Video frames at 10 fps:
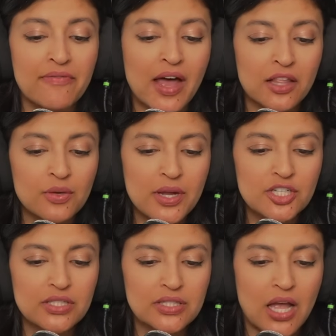The
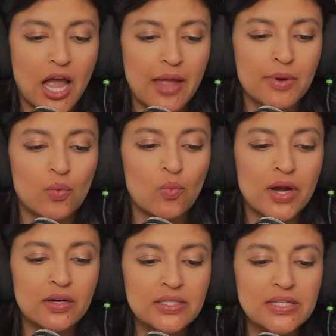valuation's high, but
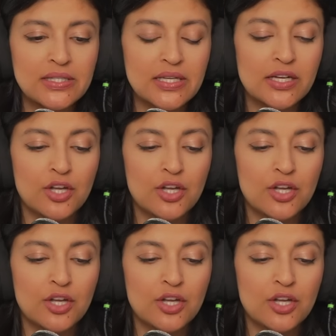where does he see